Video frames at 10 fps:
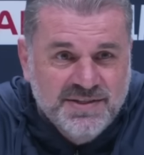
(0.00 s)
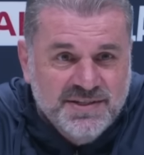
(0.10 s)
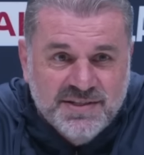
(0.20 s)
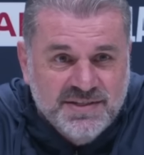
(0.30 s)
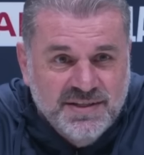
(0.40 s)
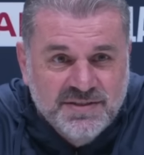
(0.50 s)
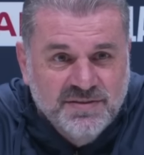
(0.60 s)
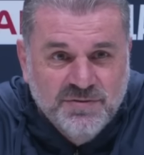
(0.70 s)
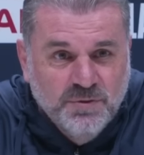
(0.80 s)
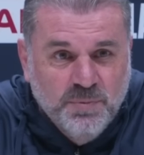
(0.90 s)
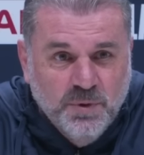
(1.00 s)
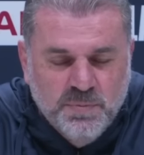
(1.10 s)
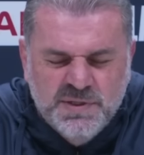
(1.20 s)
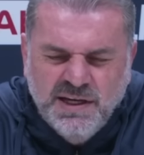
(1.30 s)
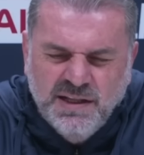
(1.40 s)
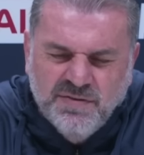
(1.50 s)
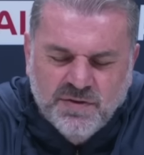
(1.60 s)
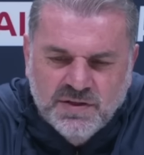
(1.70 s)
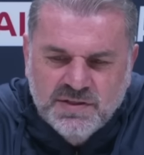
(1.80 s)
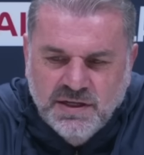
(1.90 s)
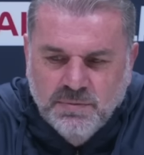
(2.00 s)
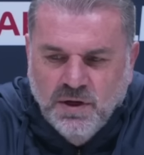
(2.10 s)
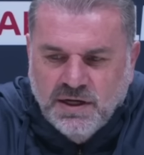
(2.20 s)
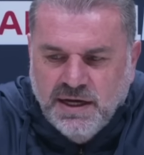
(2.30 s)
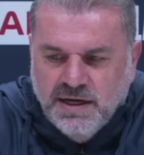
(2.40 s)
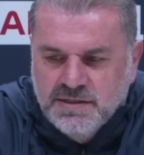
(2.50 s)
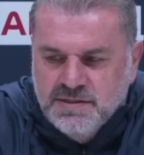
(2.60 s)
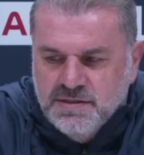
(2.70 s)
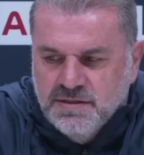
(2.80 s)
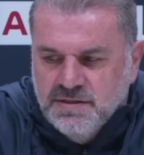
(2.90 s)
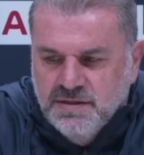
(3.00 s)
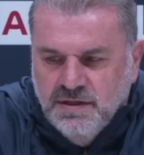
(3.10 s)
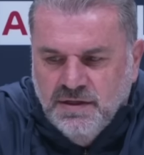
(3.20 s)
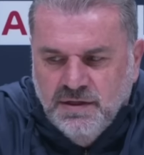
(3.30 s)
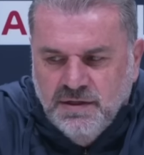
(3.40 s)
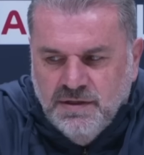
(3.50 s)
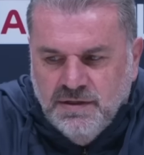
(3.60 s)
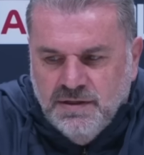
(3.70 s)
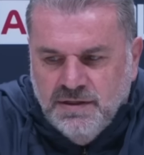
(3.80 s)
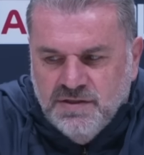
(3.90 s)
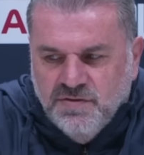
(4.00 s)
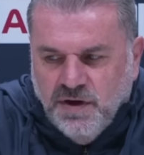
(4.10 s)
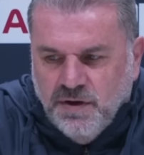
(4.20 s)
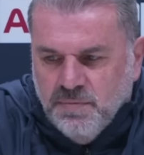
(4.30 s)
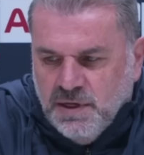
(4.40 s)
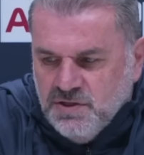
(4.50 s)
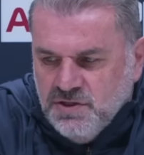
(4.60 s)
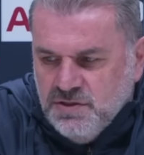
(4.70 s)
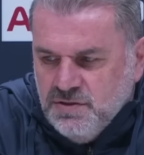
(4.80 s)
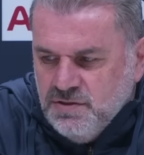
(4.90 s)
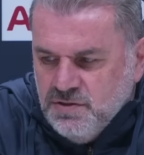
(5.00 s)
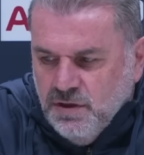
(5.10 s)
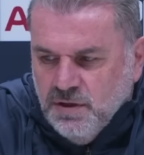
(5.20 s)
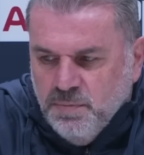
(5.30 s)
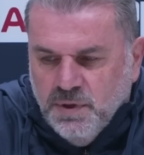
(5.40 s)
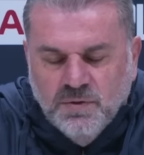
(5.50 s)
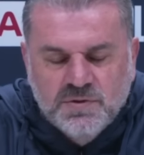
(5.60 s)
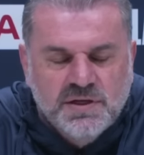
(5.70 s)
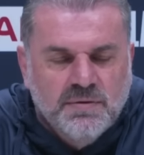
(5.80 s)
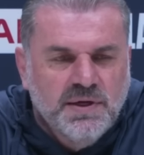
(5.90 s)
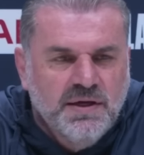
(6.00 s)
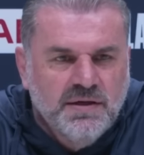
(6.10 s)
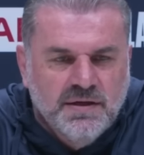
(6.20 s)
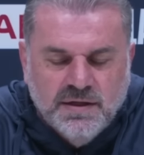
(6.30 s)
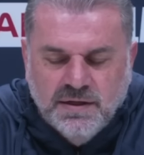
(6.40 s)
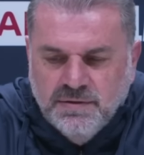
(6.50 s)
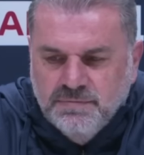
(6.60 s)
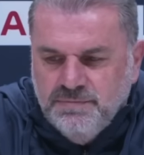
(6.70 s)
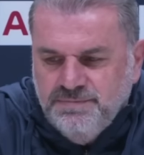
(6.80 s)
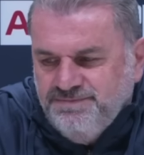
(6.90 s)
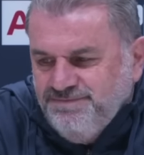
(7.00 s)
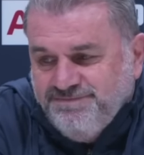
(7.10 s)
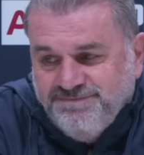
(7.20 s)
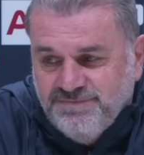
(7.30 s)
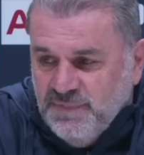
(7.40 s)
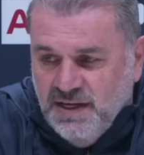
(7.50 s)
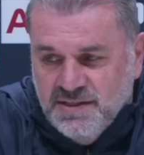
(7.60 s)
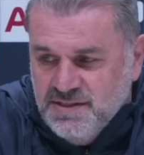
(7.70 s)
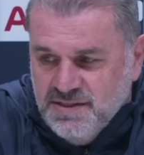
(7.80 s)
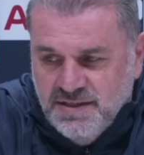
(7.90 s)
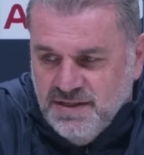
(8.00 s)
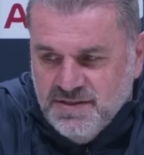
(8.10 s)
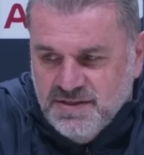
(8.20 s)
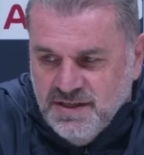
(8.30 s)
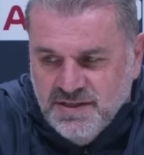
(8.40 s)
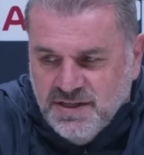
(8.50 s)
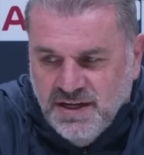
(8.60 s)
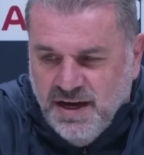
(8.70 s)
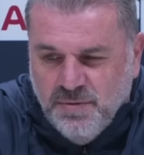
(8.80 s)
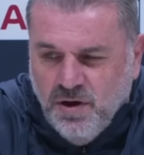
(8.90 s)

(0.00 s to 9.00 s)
It's just a season of football, particularly for a team like ours that is very much trying to build something. Um, it's it's it's going to happen.